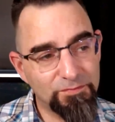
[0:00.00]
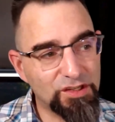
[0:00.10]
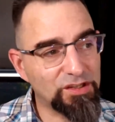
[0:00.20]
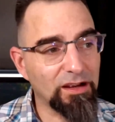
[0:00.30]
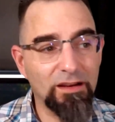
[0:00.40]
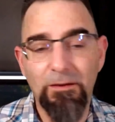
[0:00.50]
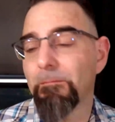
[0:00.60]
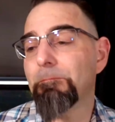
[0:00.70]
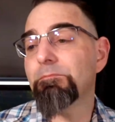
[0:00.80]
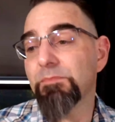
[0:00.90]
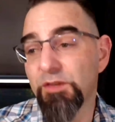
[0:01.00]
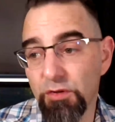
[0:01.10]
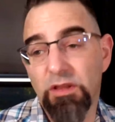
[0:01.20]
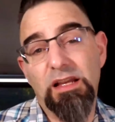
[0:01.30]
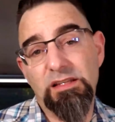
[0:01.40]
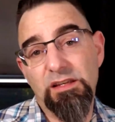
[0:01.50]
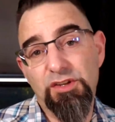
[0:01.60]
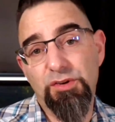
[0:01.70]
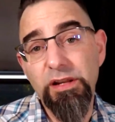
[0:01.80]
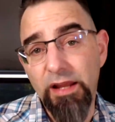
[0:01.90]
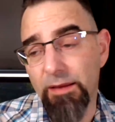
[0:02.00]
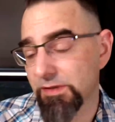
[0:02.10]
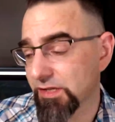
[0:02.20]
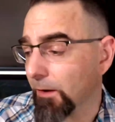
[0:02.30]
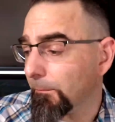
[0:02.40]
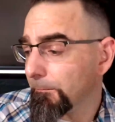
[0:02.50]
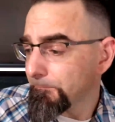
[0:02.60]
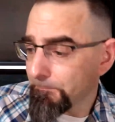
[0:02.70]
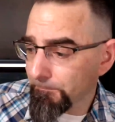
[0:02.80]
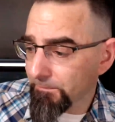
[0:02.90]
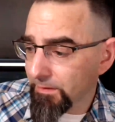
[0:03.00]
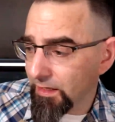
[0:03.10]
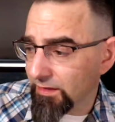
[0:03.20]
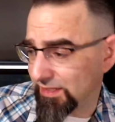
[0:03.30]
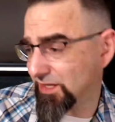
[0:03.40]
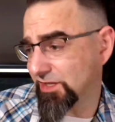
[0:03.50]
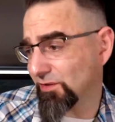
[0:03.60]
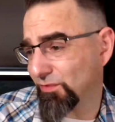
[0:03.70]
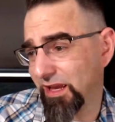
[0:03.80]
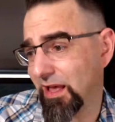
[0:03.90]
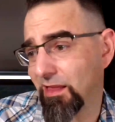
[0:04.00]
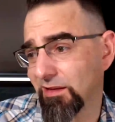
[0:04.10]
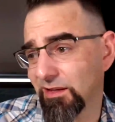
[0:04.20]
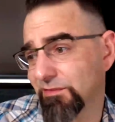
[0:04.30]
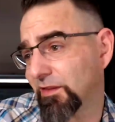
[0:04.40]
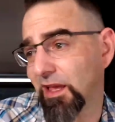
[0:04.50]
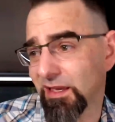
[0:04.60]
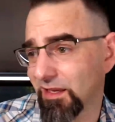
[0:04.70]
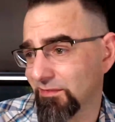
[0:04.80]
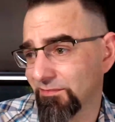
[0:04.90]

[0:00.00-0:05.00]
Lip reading: stuck utilizing street names. So that's just a reality of, like,